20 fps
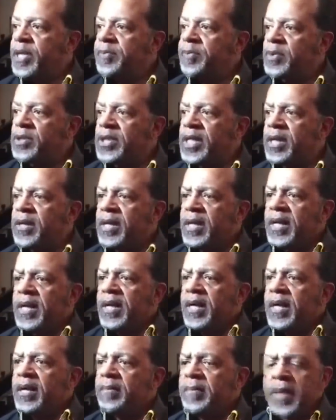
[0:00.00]
people say
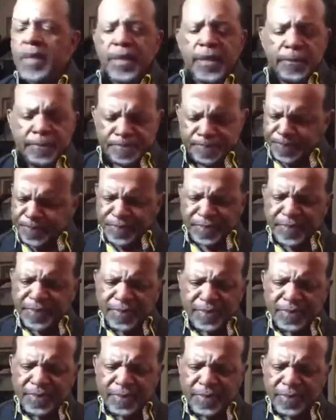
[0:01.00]
uh, many
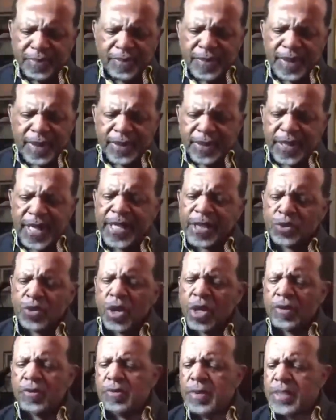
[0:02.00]
saints
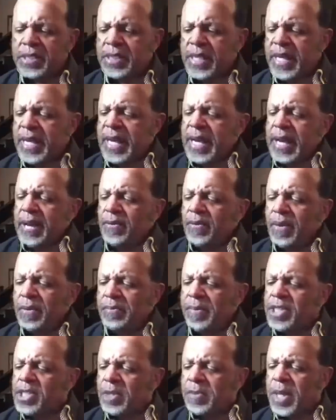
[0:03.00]
walk up to me and say, "Well,
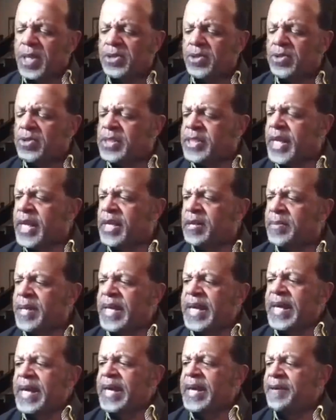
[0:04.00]
Bishop, are you telling
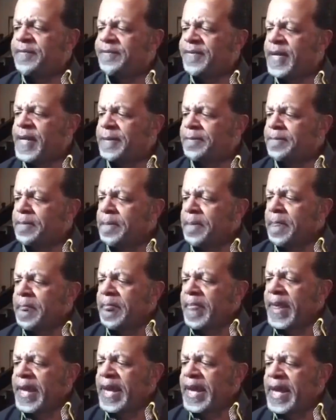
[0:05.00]
me if um,
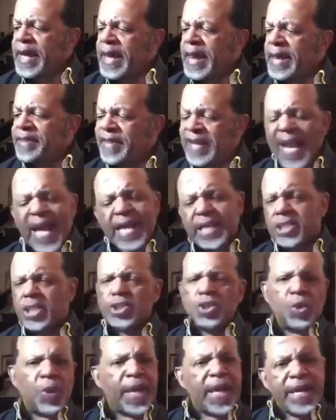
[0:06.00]
uh, that I can
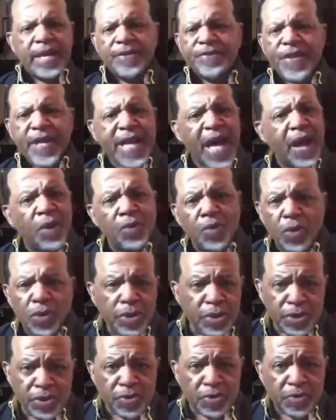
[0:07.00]
just do anything I
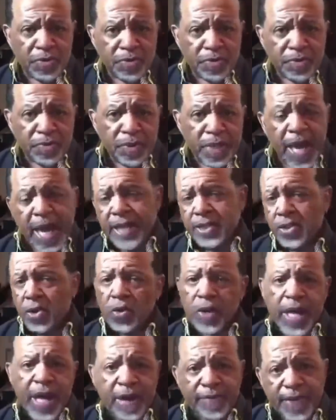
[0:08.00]
want to do and
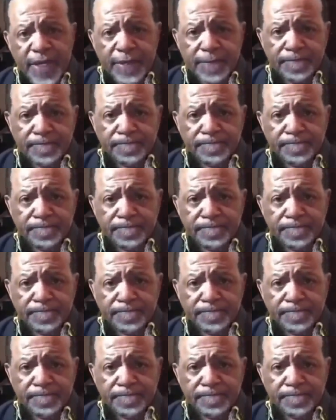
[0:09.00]
go to heaven?"